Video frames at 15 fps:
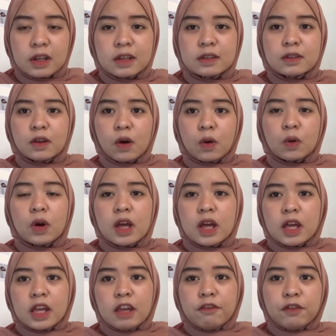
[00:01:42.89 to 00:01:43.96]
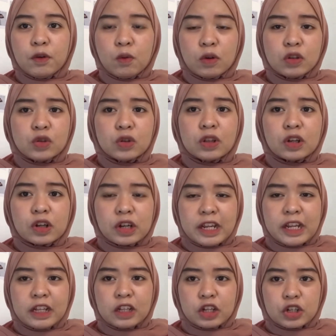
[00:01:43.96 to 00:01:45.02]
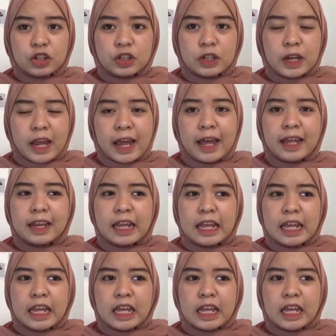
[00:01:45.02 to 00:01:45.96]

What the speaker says: So, if you want to learn English and